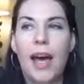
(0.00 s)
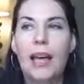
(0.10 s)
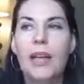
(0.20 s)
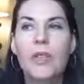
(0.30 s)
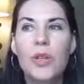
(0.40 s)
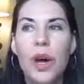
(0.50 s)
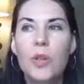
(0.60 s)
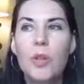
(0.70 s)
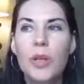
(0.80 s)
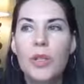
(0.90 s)
And I saw
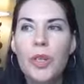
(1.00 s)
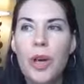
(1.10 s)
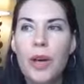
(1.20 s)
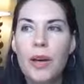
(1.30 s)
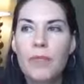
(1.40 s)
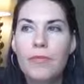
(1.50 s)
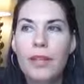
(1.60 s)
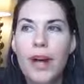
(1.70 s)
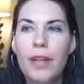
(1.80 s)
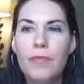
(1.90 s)
a bunch of
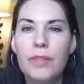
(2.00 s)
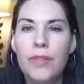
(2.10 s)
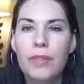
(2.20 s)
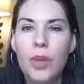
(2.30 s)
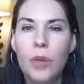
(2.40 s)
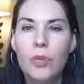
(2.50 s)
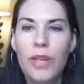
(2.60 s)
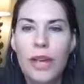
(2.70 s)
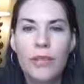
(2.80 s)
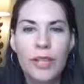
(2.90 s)
kind of like toned
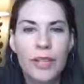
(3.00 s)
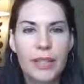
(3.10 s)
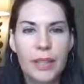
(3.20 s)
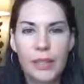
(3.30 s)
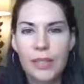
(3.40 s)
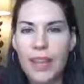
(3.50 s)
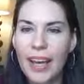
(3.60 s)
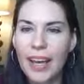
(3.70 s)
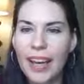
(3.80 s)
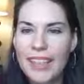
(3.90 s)
down yellows.
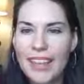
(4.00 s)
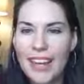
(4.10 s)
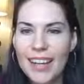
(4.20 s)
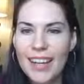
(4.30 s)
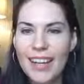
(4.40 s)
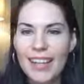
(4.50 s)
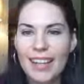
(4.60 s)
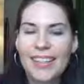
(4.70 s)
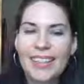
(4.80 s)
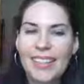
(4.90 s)
Hey, Terry,
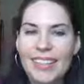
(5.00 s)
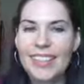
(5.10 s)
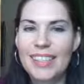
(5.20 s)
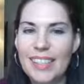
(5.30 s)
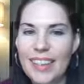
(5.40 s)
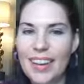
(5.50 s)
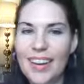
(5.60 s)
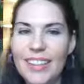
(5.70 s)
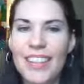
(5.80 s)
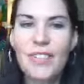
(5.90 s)
good to see you
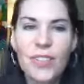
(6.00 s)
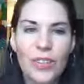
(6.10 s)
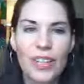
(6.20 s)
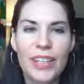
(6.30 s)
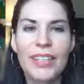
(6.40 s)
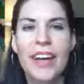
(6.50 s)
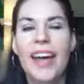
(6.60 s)
here. Thanks for joining.